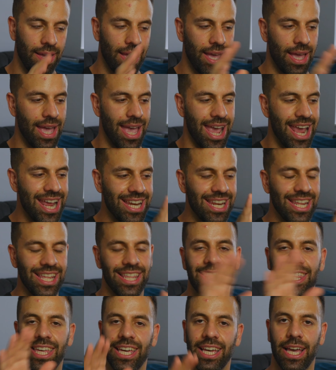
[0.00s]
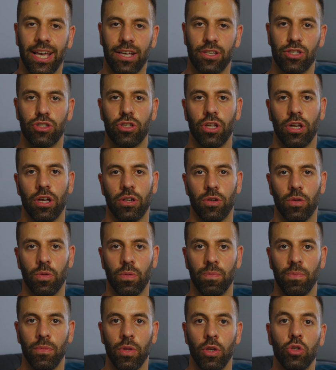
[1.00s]
Now, I am not one for
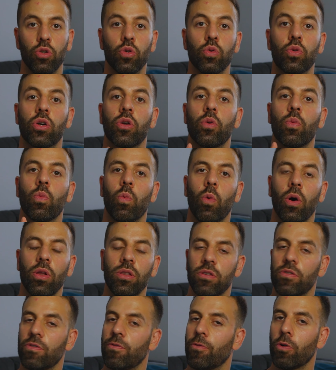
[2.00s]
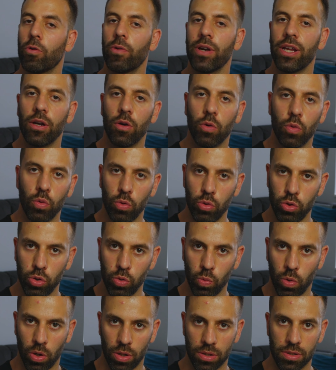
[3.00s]
having much of a skincare
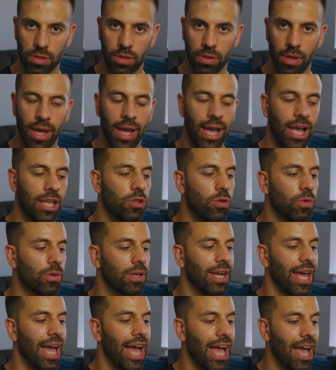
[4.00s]
routine as it was.